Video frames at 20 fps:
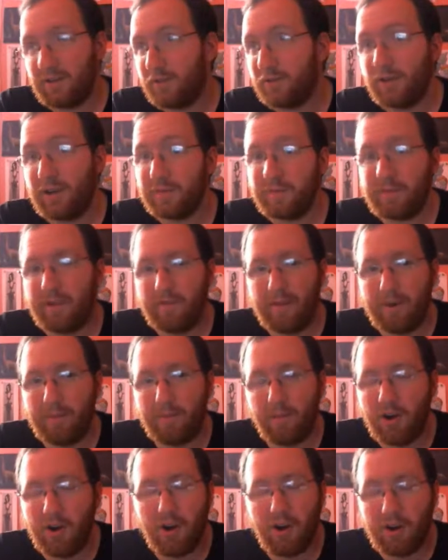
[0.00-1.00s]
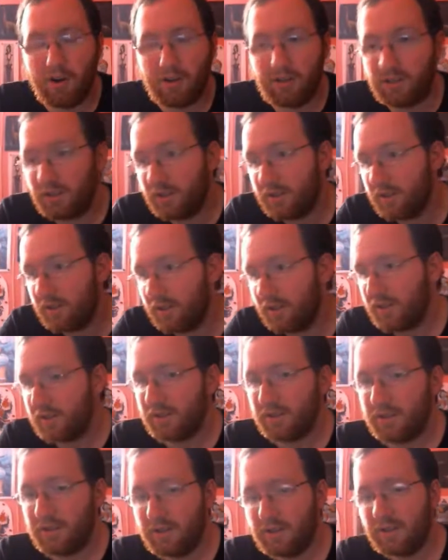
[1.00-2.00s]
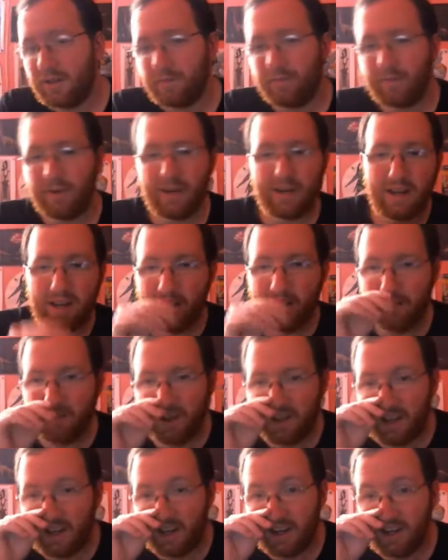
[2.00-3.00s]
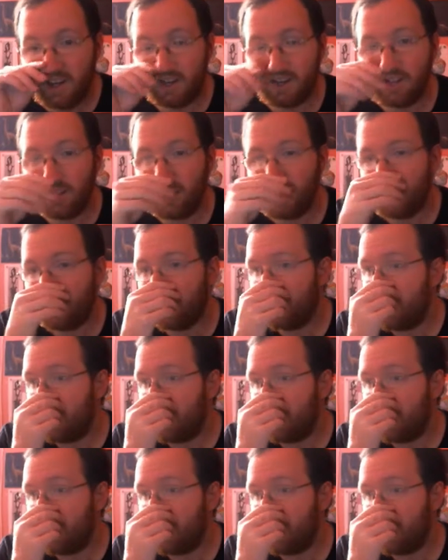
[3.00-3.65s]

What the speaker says: Correct me if I'm wrong, but I find that interesting.